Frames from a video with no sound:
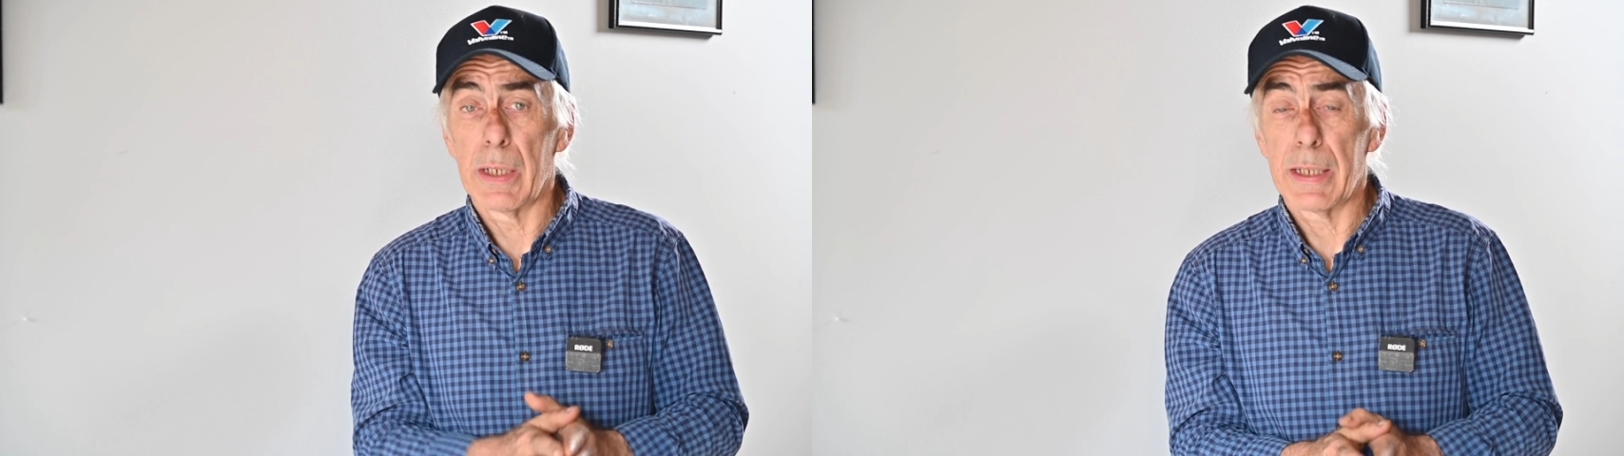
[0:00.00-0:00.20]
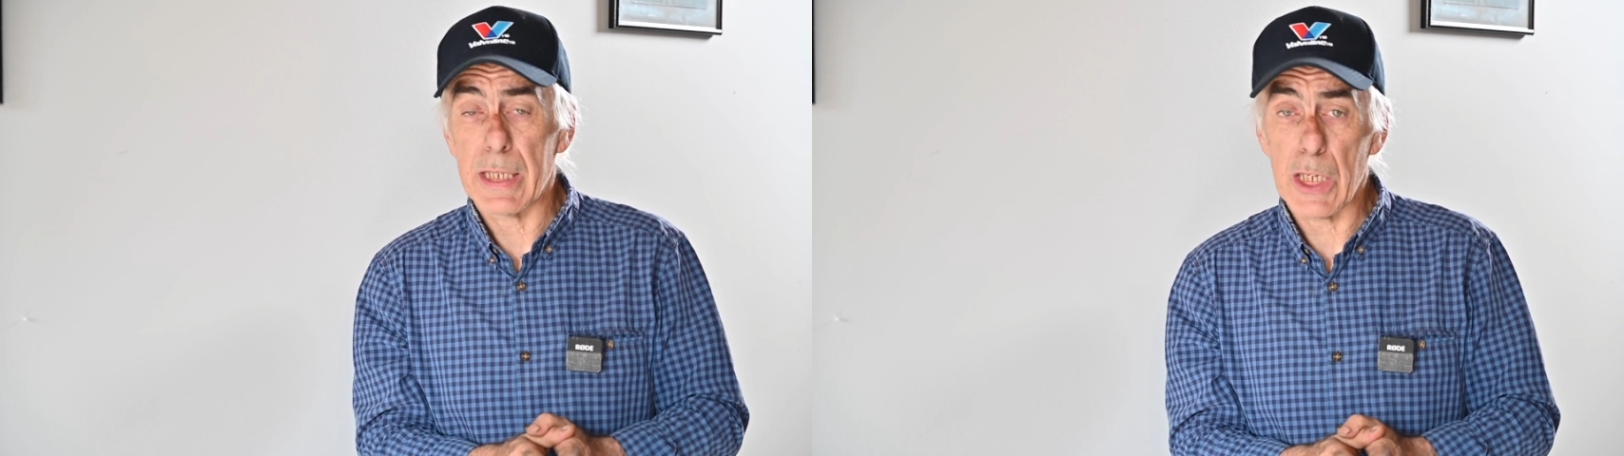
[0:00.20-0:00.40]

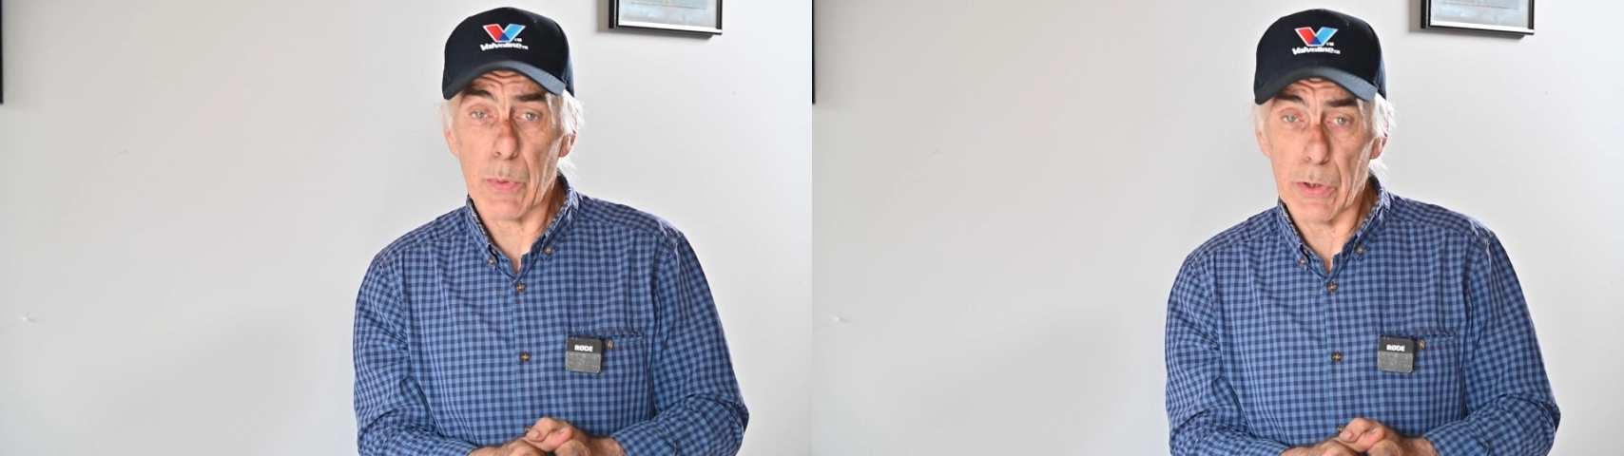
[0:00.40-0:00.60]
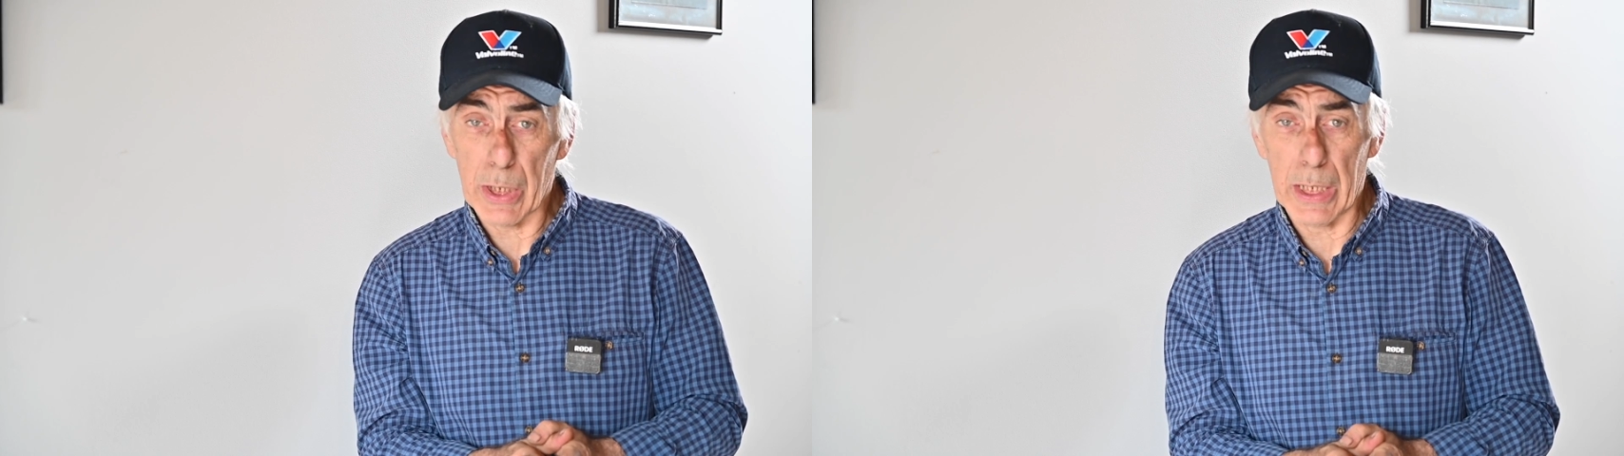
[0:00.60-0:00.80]
This is
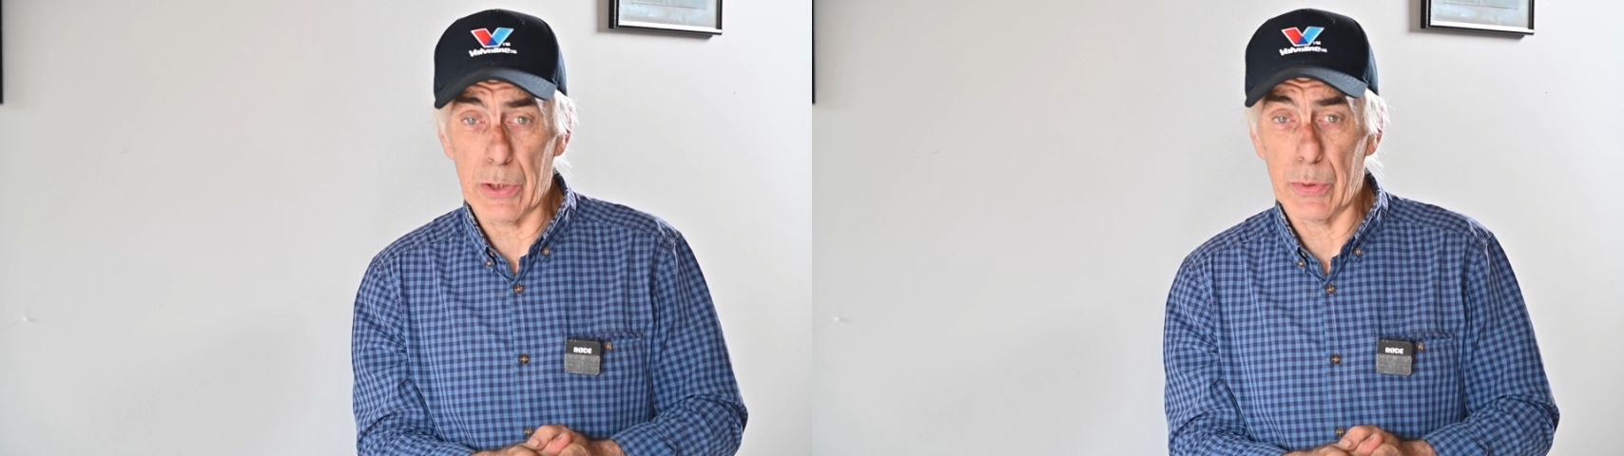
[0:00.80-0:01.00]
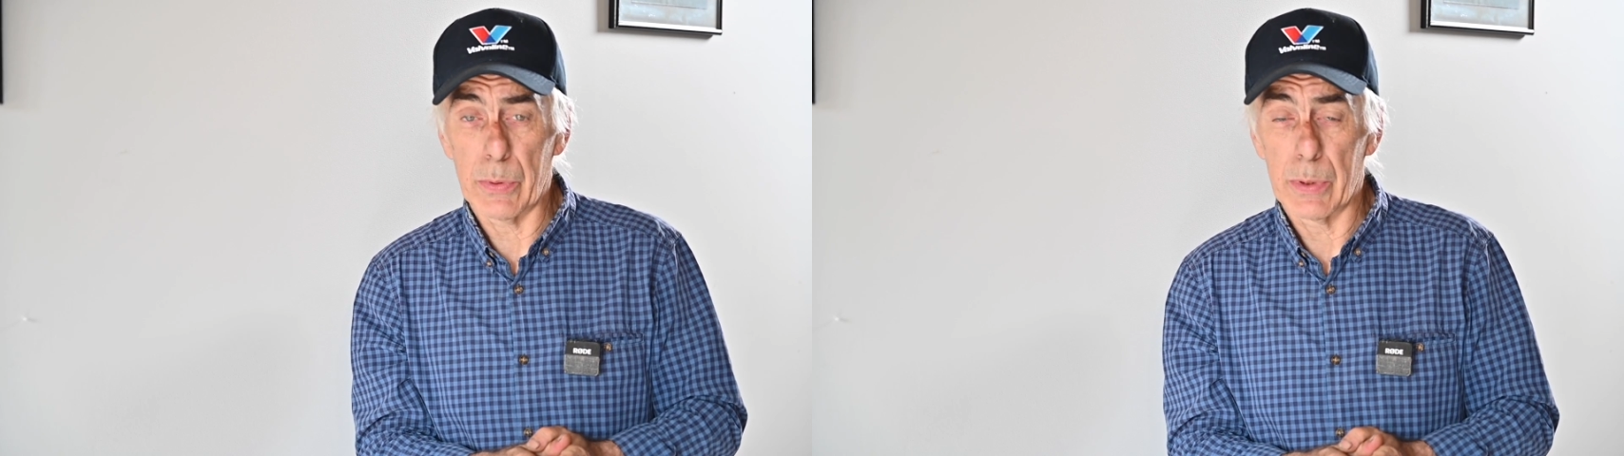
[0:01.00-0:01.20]
what you can
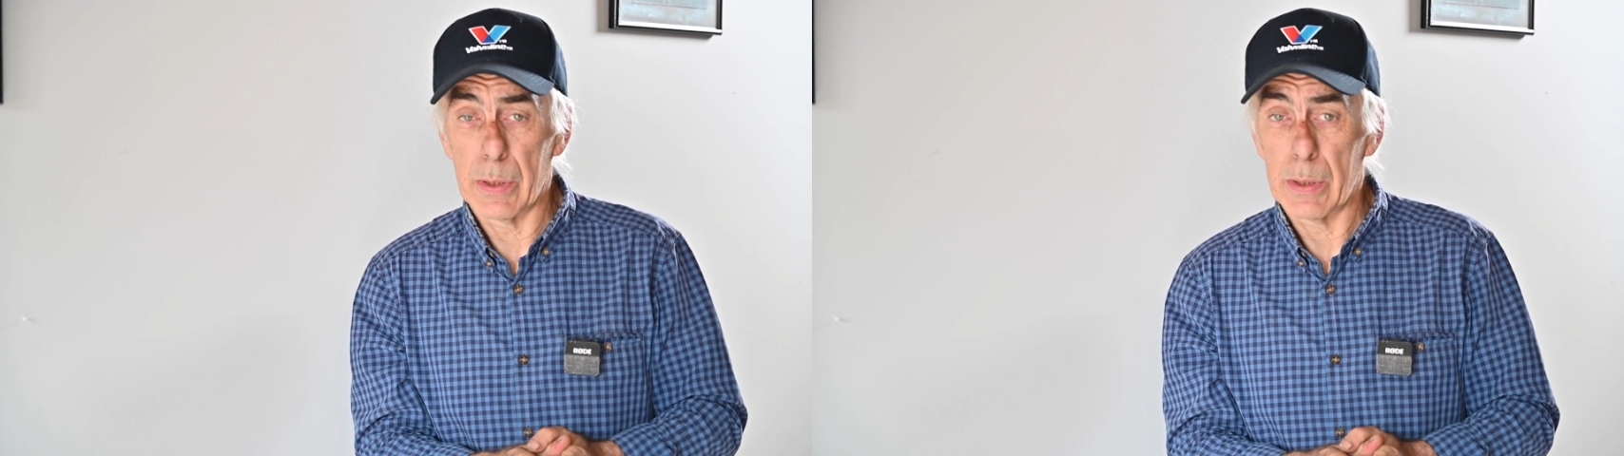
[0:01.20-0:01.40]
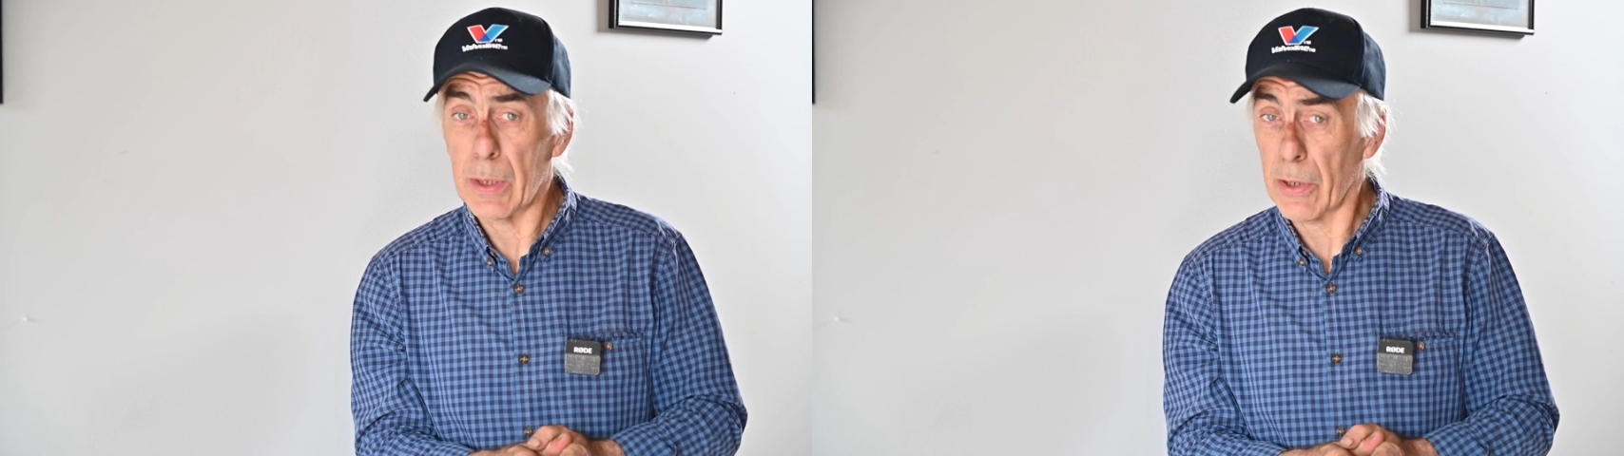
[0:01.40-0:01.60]
do,
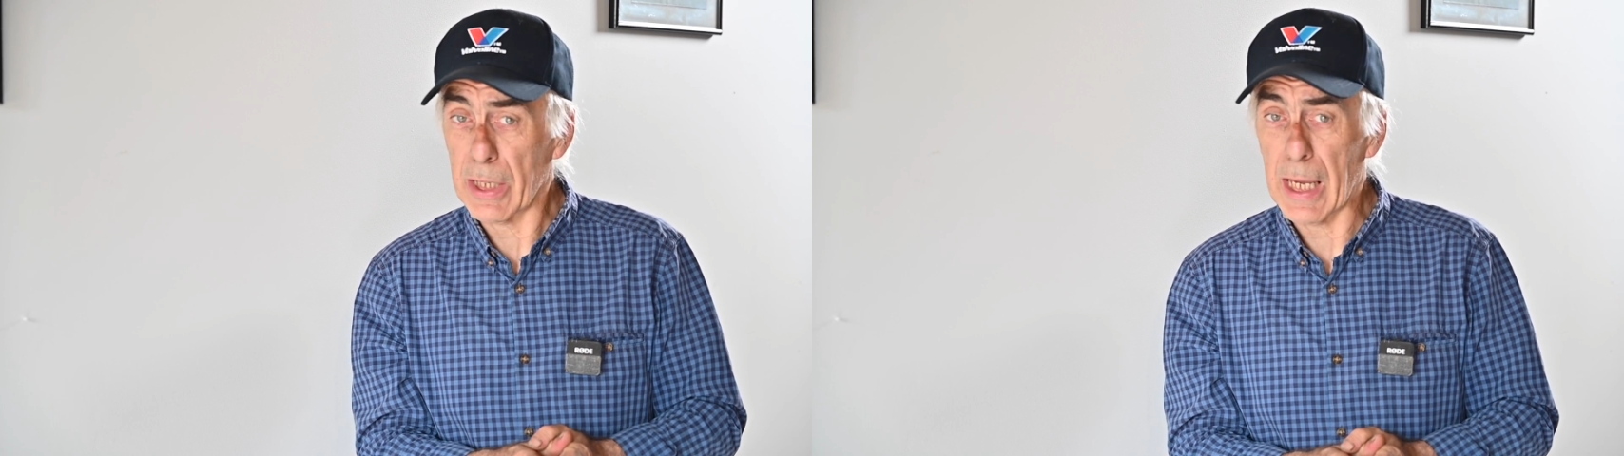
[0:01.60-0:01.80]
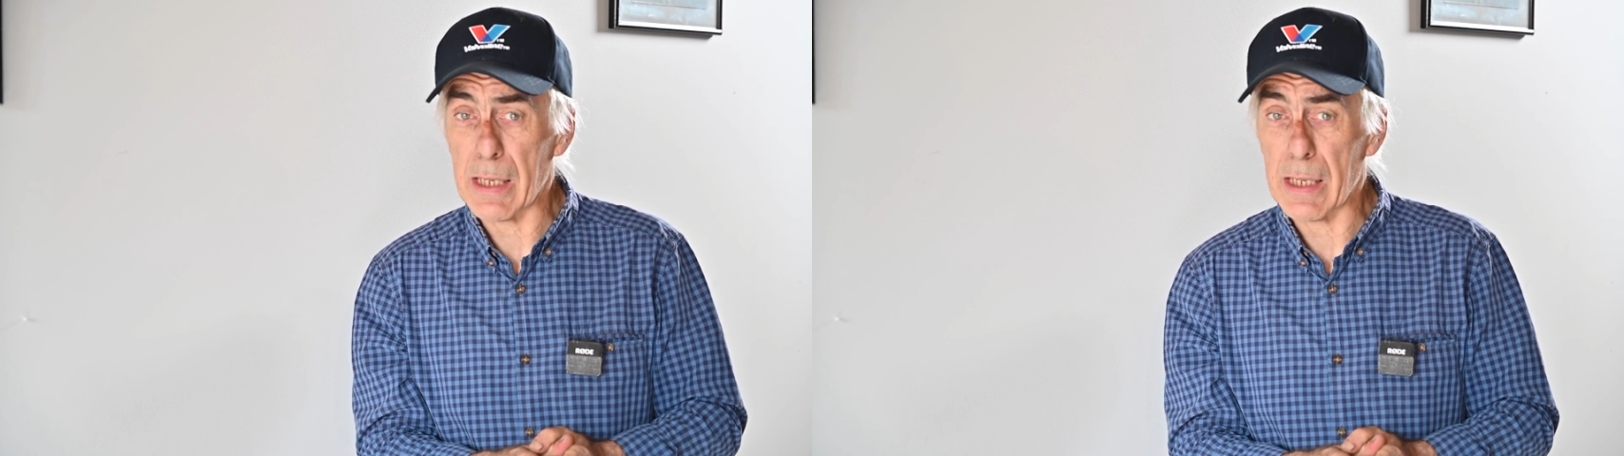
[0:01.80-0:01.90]
nothing